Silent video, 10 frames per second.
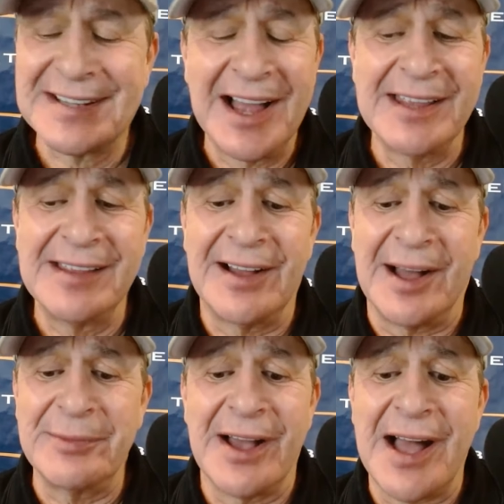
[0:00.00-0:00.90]
Listen, I
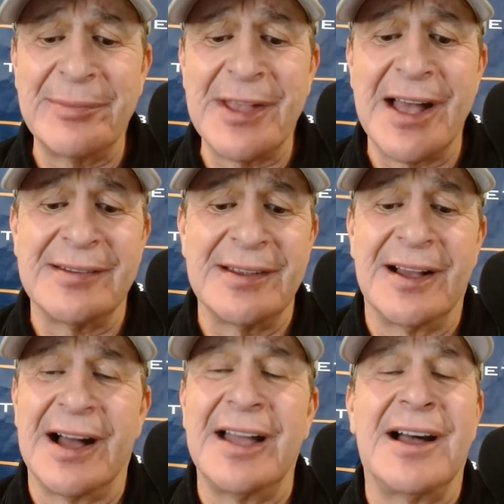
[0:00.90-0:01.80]

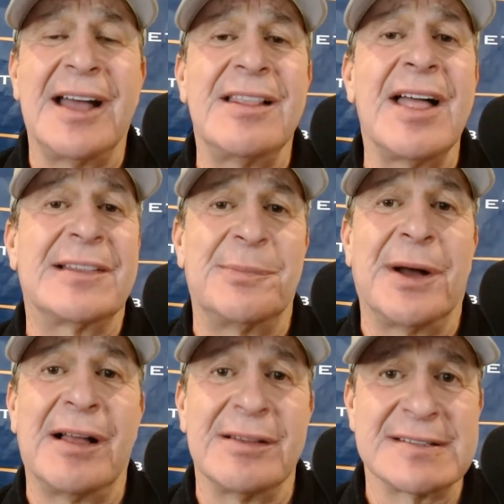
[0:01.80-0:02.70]
like the
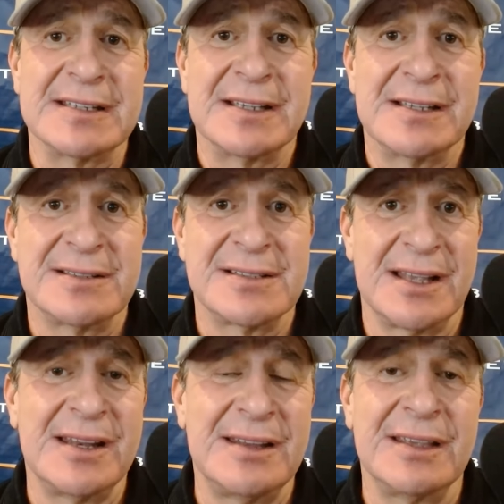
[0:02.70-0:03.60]
policy because
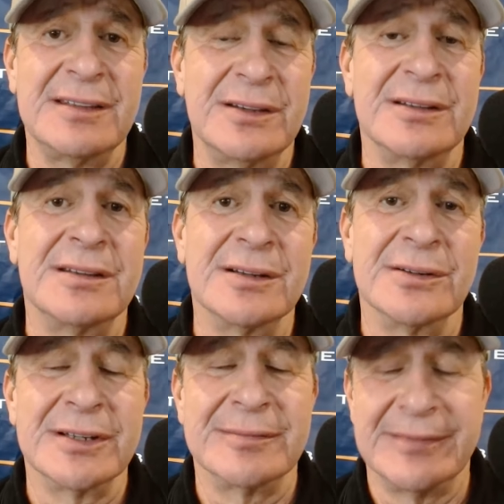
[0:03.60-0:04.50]
anything you can
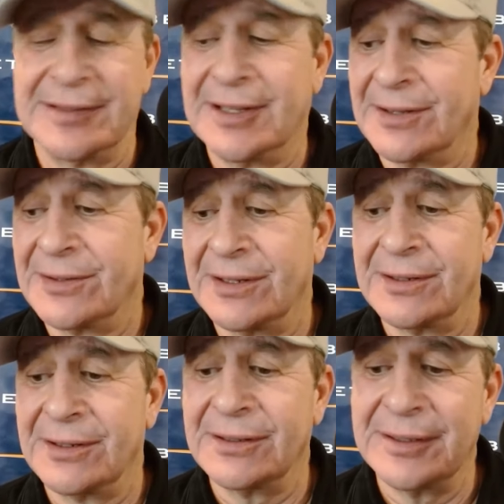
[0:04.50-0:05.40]
do
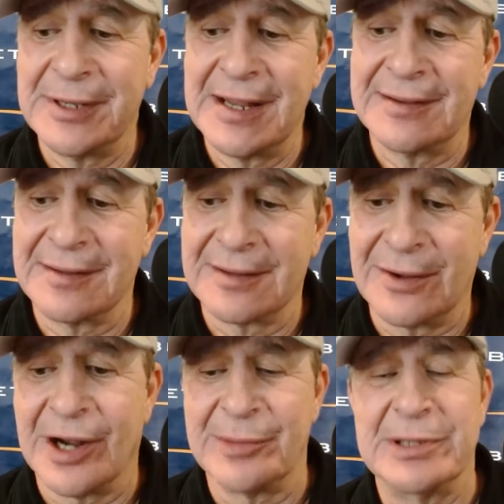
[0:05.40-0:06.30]
to eliminate the
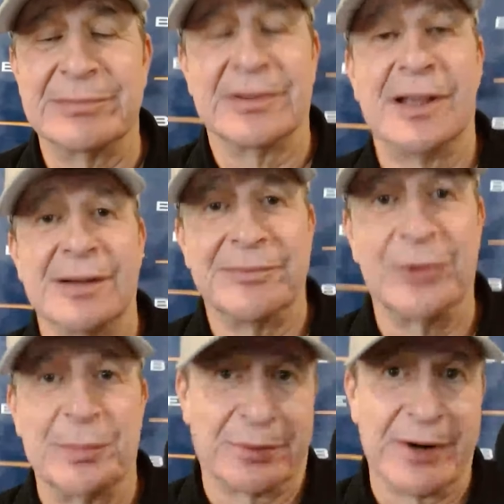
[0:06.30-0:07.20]
carbon
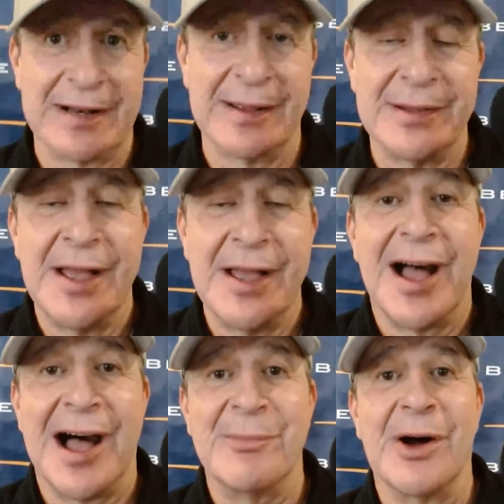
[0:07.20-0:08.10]
footprint,
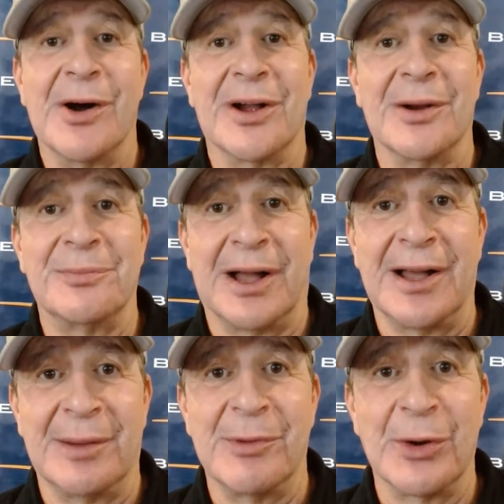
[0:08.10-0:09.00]
I'm
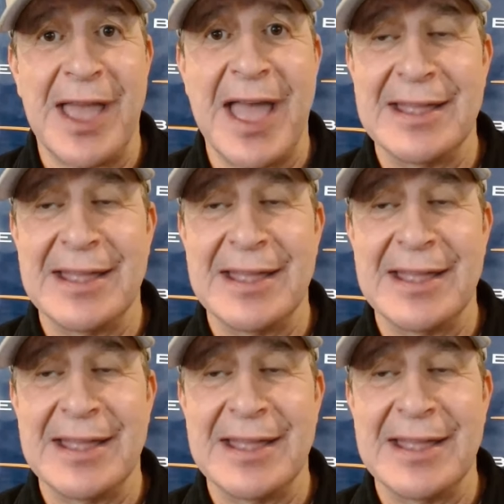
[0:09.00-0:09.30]
okay.